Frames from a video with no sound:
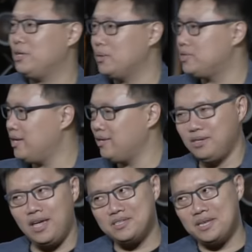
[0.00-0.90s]
You would say,
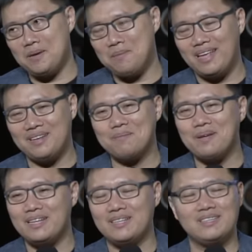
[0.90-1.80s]
yes, amen.
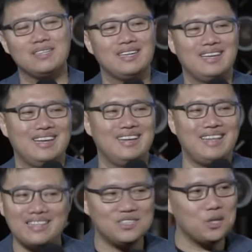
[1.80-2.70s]
But
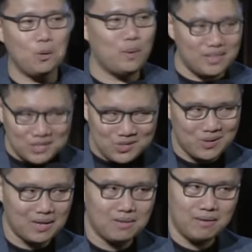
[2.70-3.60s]
that's not where the
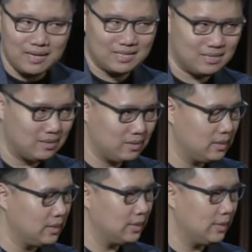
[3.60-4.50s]
struggle is.
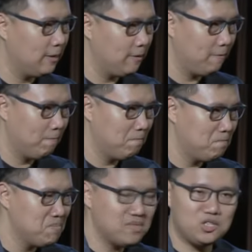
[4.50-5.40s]

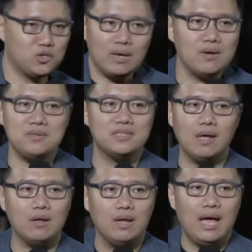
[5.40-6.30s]
The struggle is
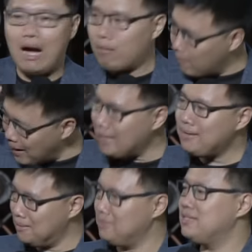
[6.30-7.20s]
not our mind
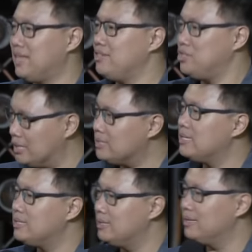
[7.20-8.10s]
knows that
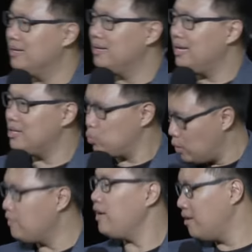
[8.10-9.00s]
Jesus is
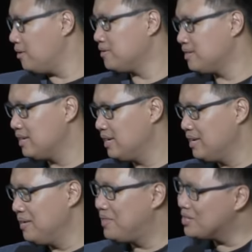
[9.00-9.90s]
worth it all.
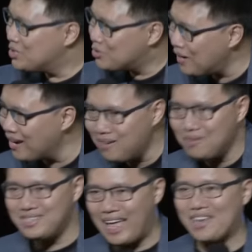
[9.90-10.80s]
The struggle
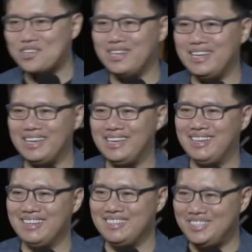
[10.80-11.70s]
is actually
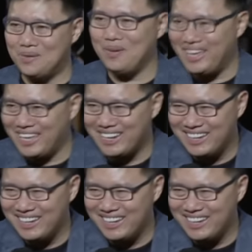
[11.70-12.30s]
doing it.